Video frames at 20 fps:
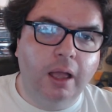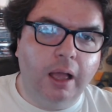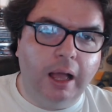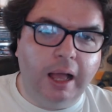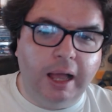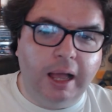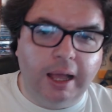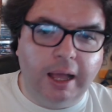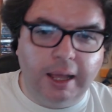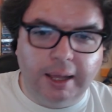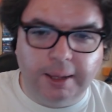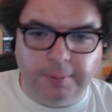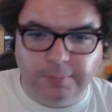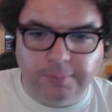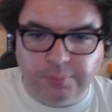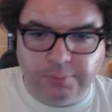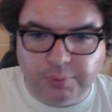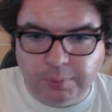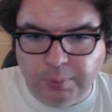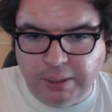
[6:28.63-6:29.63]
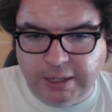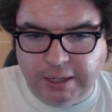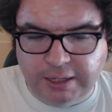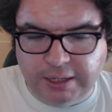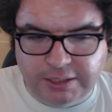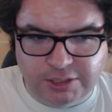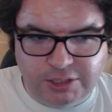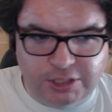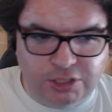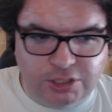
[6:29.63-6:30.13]
um,
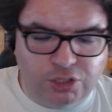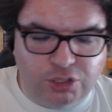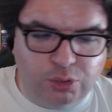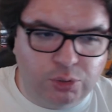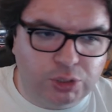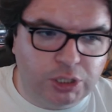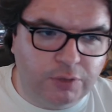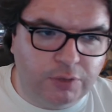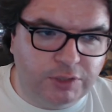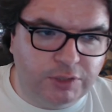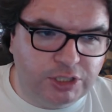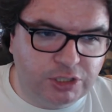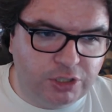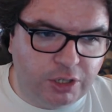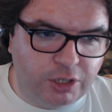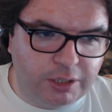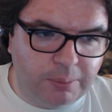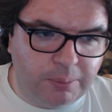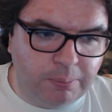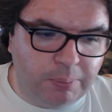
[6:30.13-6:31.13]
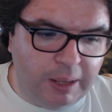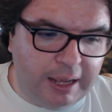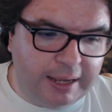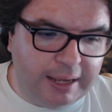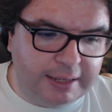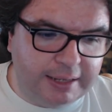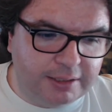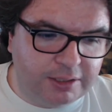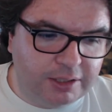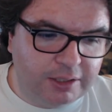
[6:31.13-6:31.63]
because these two services are
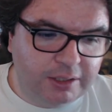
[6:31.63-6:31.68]
combined.